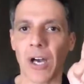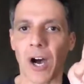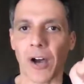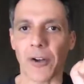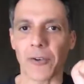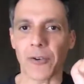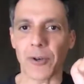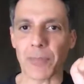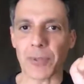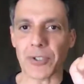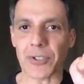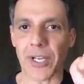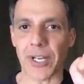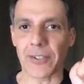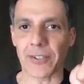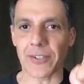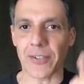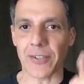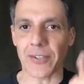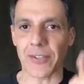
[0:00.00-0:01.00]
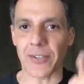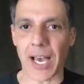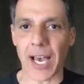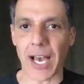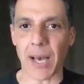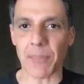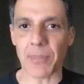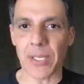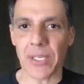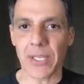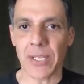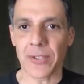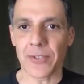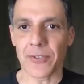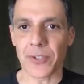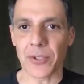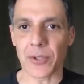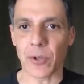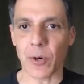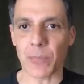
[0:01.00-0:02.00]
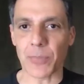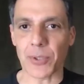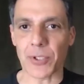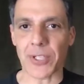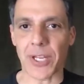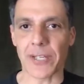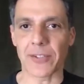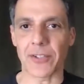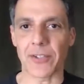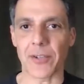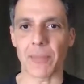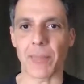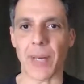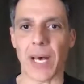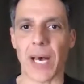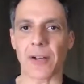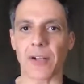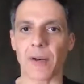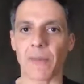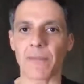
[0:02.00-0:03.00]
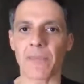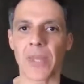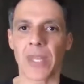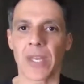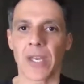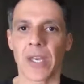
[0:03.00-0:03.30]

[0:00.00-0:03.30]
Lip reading: 100% is at the top, 0% is at the bottom.